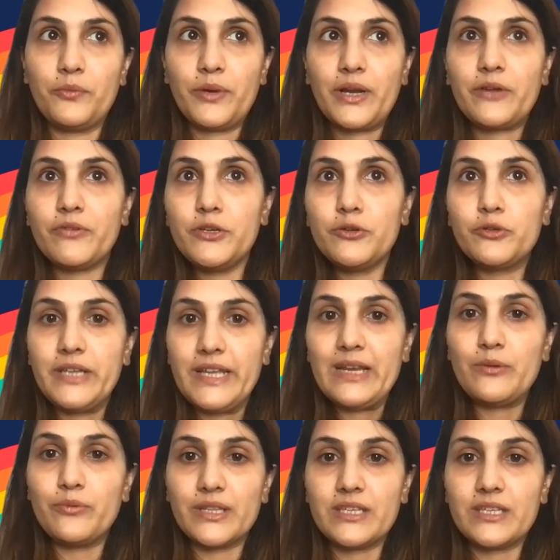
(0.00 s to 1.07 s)
whenever you
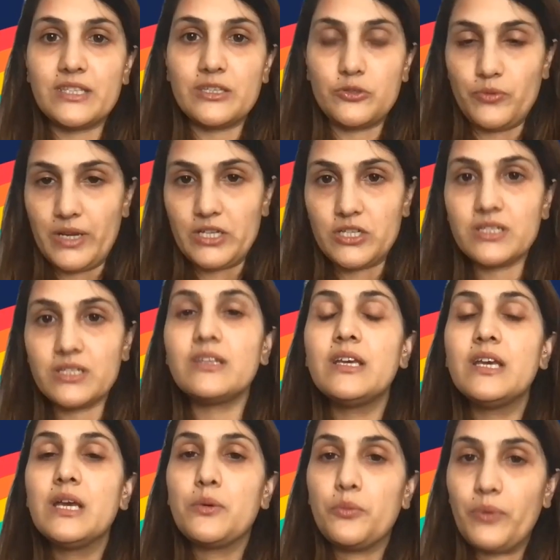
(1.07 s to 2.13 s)
deal with a situation,
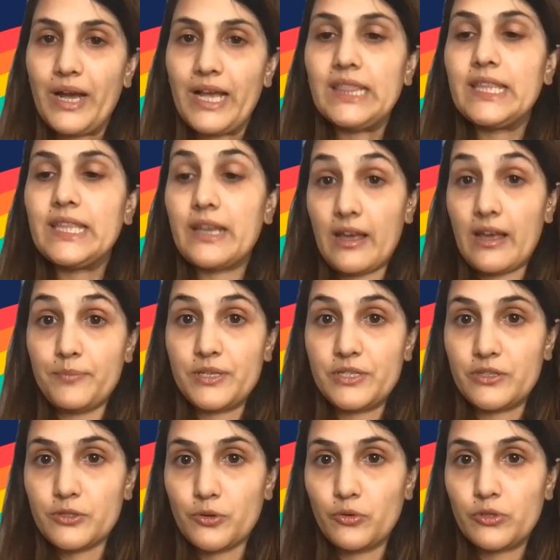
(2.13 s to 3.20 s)
while there are
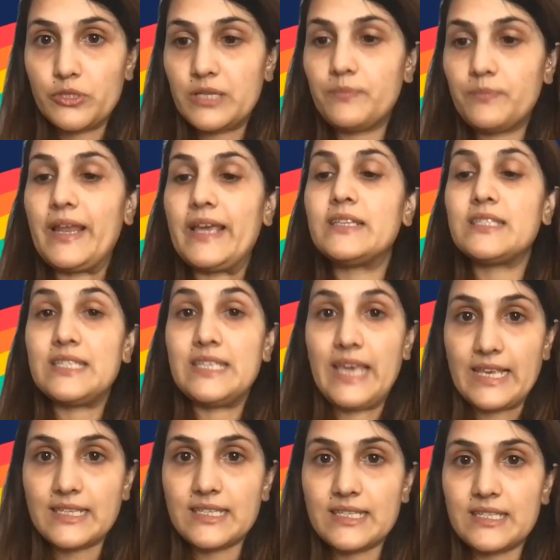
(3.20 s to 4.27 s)
business goals in place,
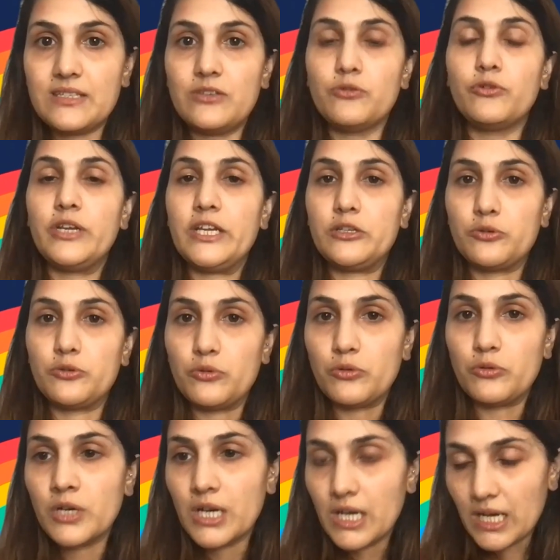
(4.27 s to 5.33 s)
yes, you need
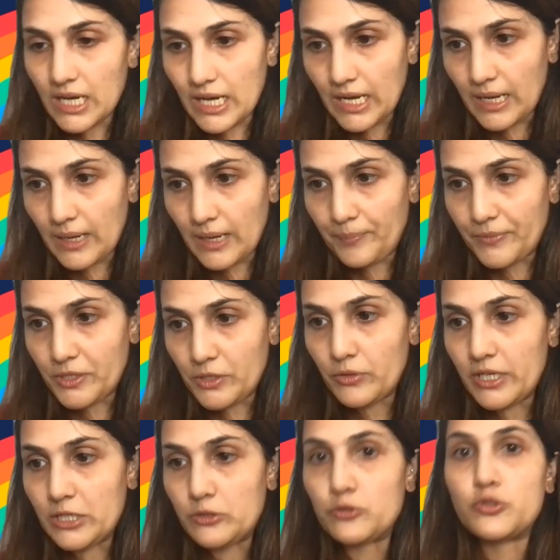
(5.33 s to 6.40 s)
to
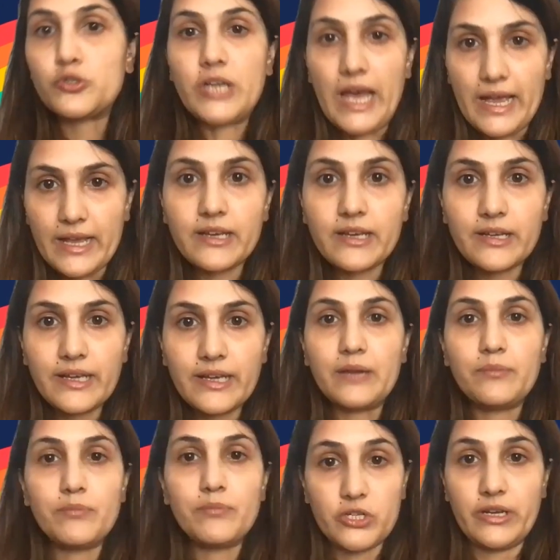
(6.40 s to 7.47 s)
track
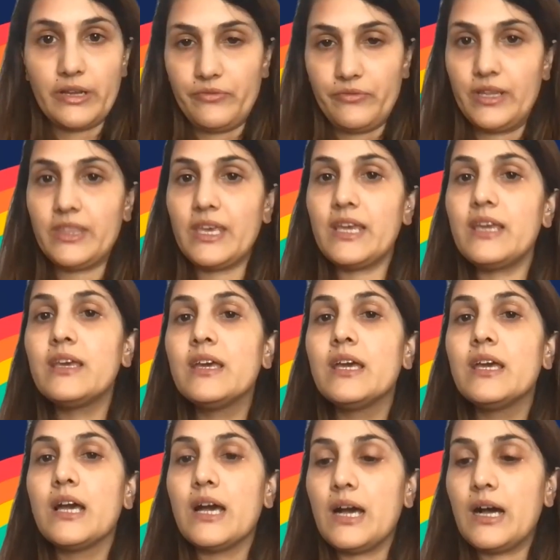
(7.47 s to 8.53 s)
and measure everything.
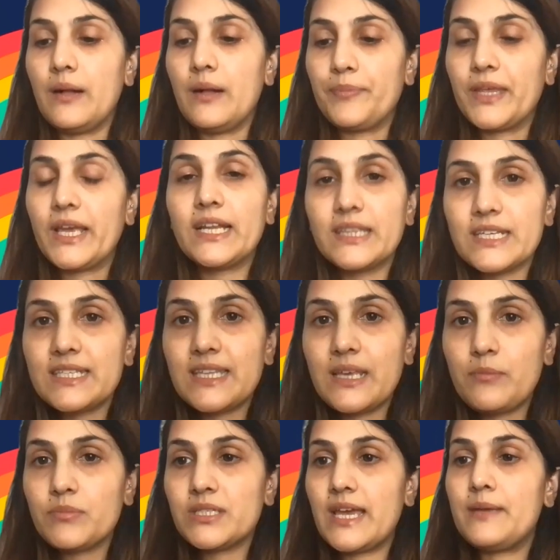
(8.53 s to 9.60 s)
At the
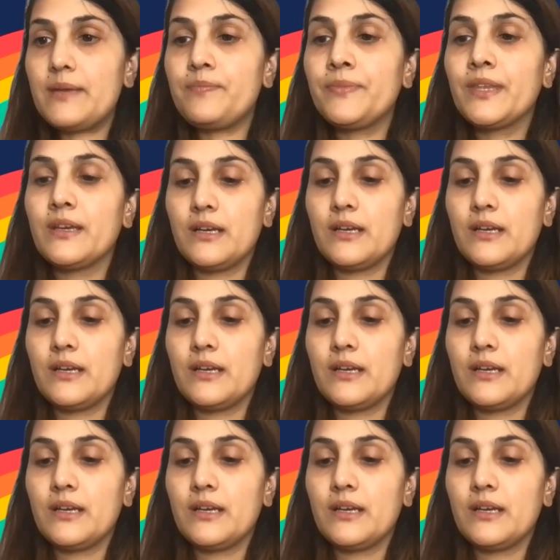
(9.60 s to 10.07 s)
same time,